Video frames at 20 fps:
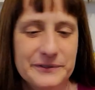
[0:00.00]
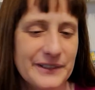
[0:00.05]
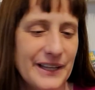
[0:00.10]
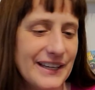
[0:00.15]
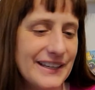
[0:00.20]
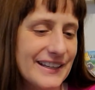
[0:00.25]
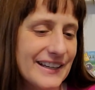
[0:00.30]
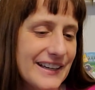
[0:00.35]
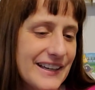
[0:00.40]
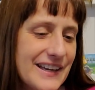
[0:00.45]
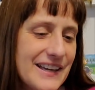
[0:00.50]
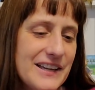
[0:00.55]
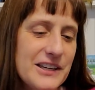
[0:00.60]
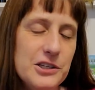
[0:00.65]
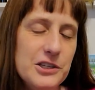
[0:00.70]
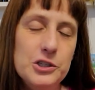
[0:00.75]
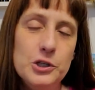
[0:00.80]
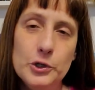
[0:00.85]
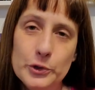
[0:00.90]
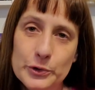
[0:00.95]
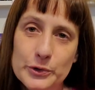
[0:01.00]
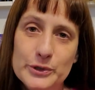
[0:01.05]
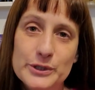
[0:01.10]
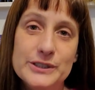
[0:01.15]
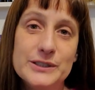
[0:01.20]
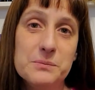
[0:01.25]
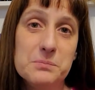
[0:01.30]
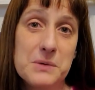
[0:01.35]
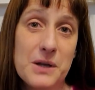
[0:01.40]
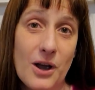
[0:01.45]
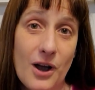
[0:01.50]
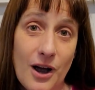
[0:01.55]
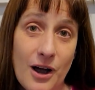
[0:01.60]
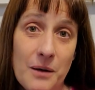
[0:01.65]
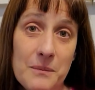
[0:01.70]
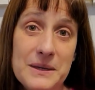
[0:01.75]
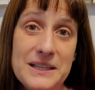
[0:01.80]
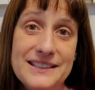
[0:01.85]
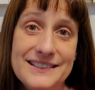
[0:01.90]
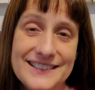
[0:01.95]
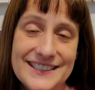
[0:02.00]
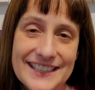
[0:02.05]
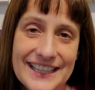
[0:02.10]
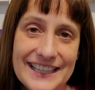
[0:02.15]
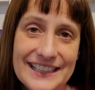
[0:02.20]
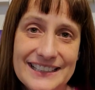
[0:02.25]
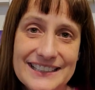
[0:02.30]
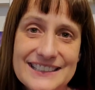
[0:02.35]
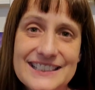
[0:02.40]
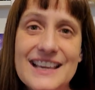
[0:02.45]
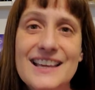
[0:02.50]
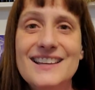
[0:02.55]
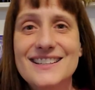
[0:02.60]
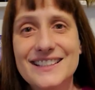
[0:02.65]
Like, use some common sense.